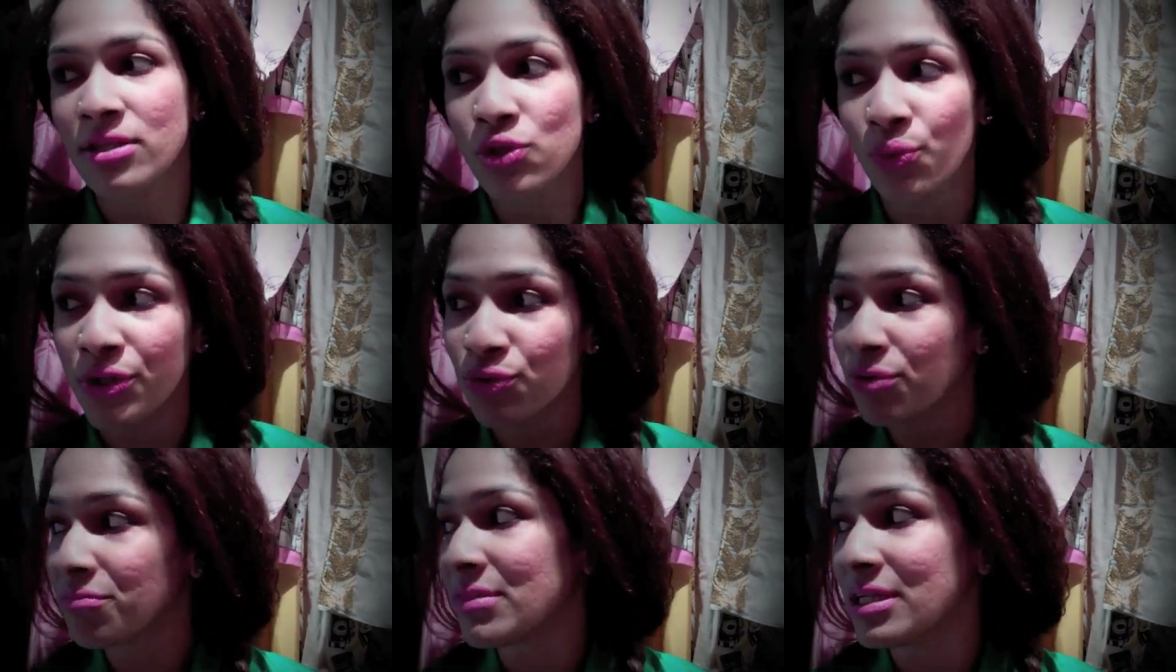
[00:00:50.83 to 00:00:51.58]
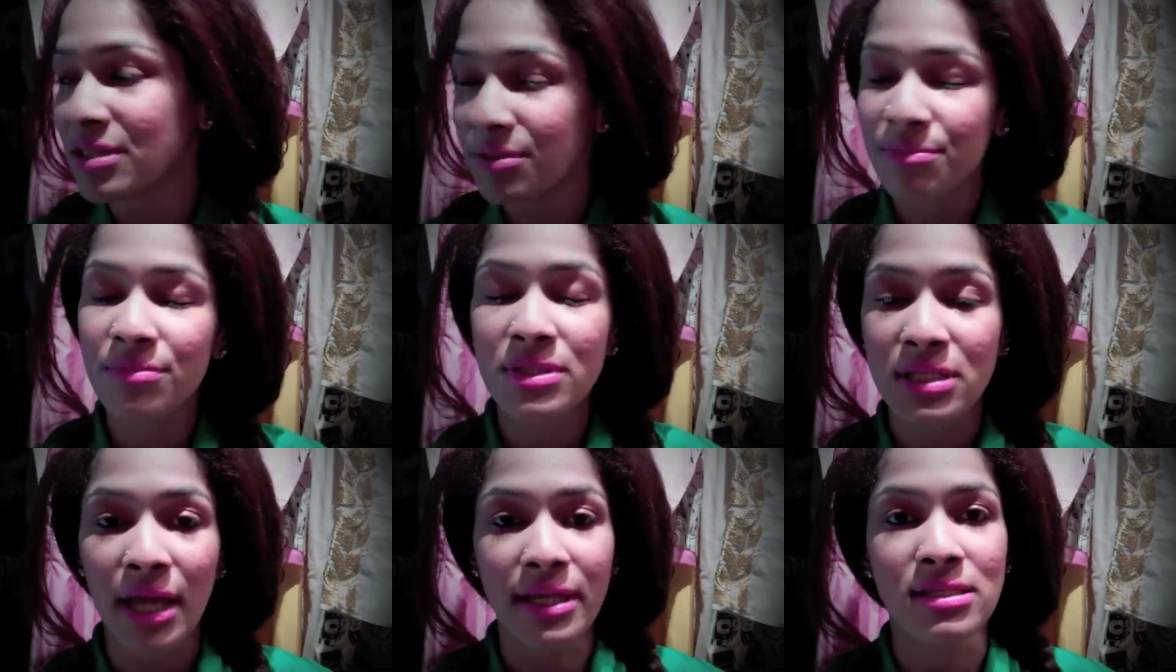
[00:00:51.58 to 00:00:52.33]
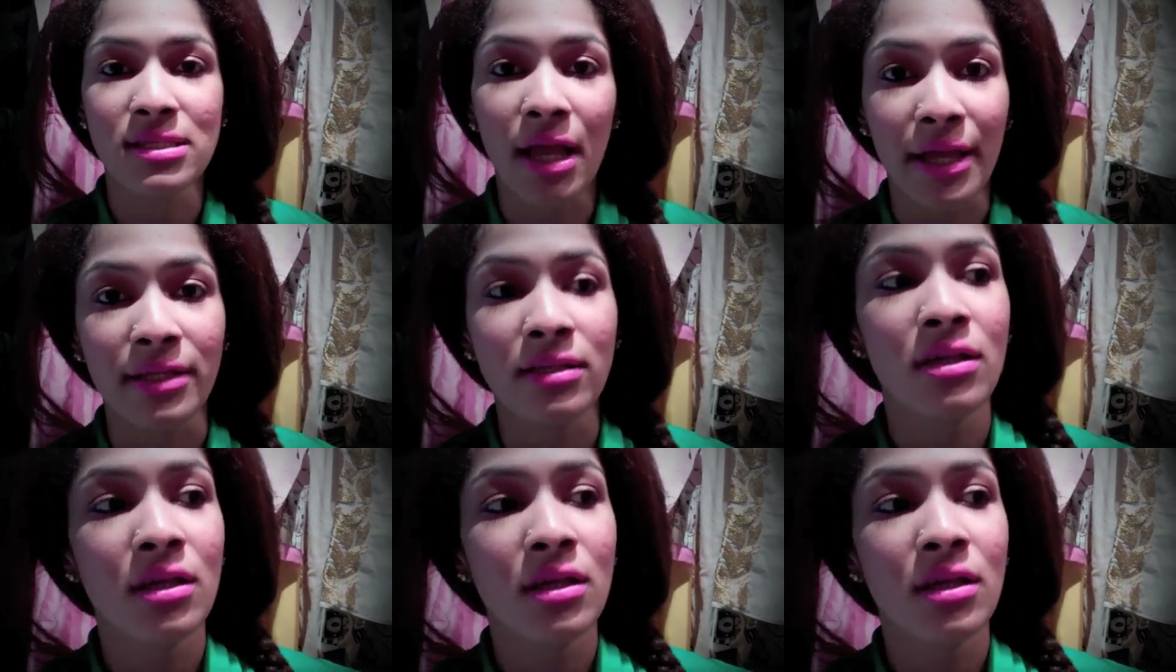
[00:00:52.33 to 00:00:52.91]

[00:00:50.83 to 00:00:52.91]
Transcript: So we do a medium-sized line